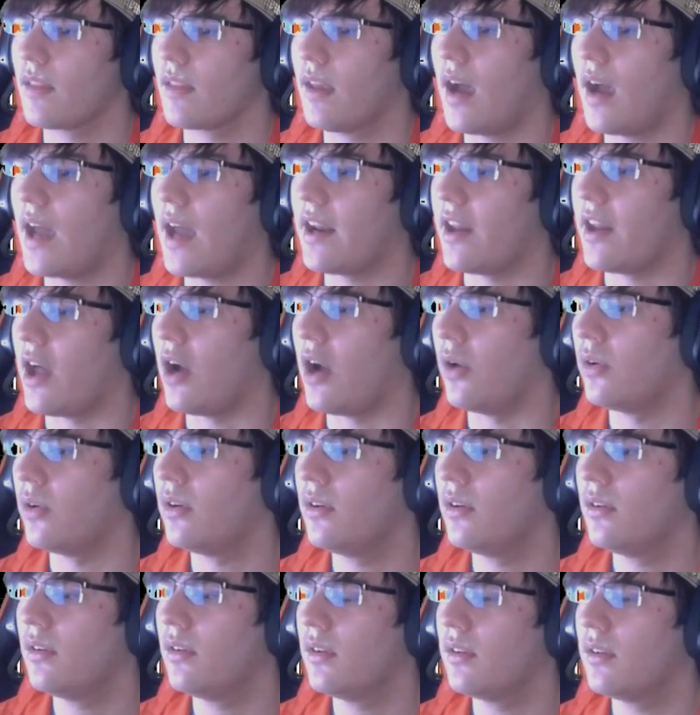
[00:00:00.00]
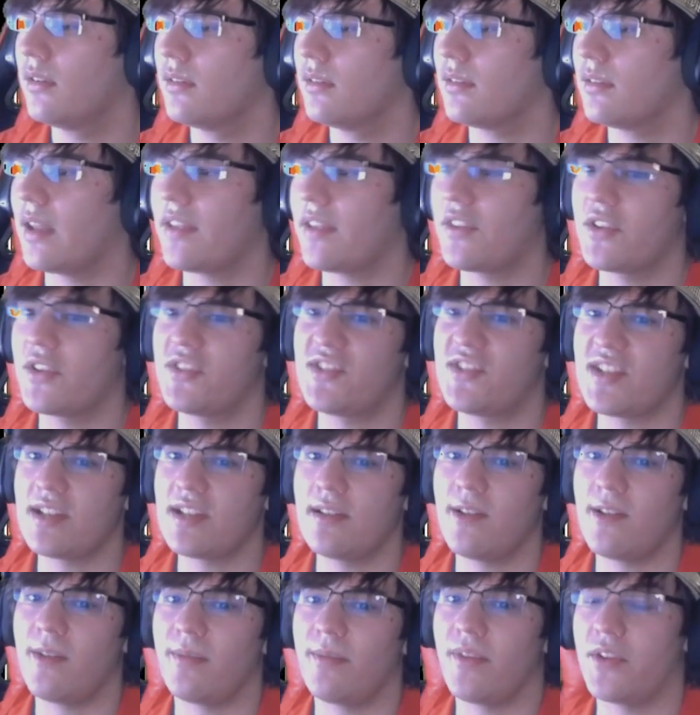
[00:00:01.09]
I don't know. Like, there's
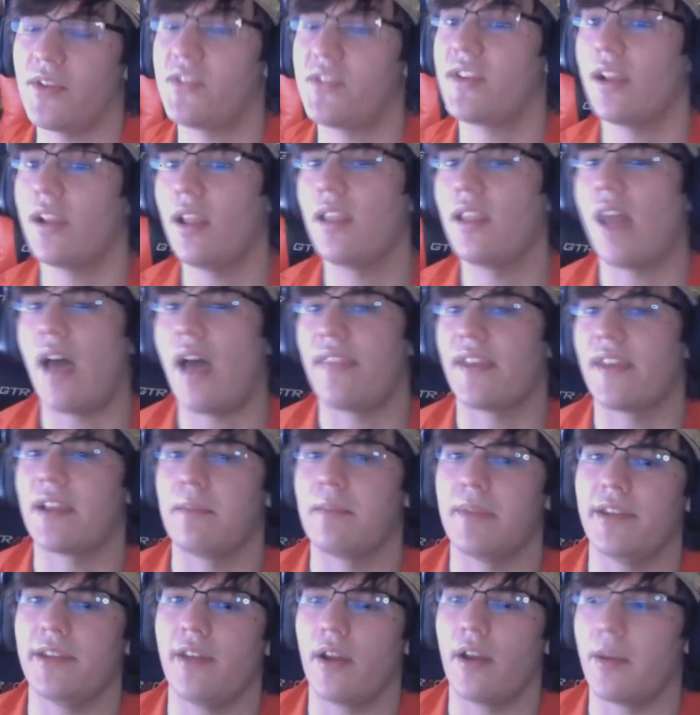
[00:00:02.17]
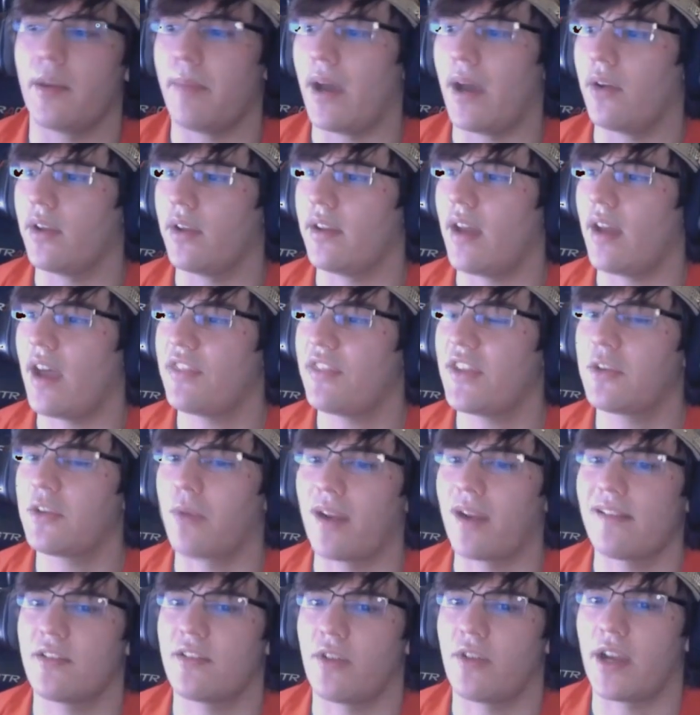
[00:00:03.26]
still a lot that can be done about it. I think
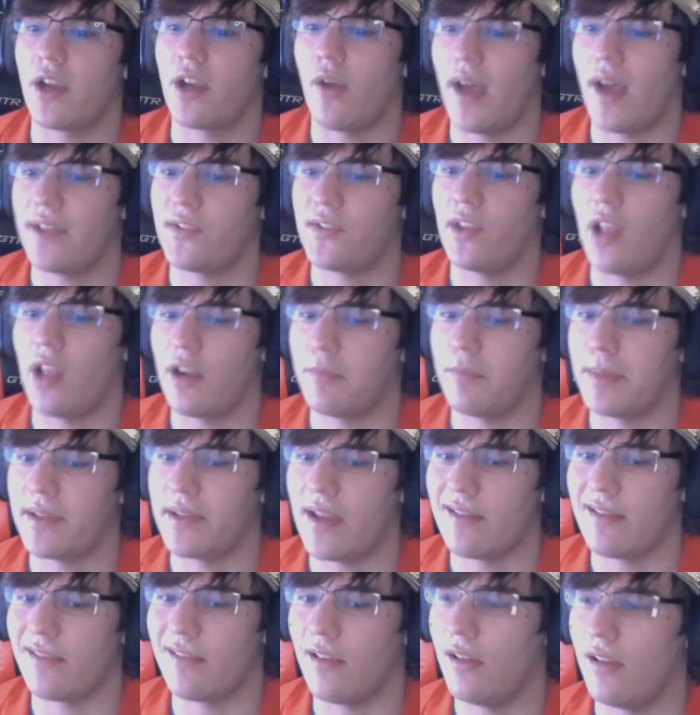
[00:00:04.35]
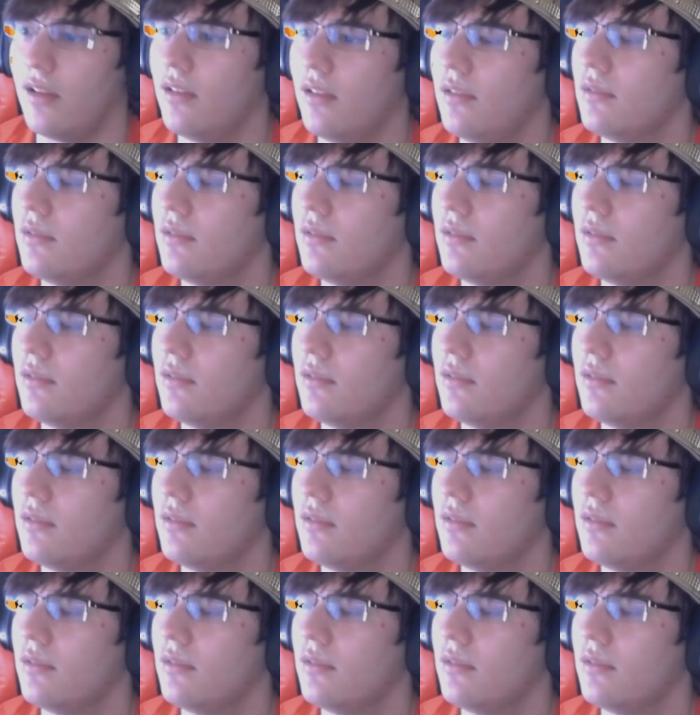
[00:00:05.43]
Regidrago has a lot of potential.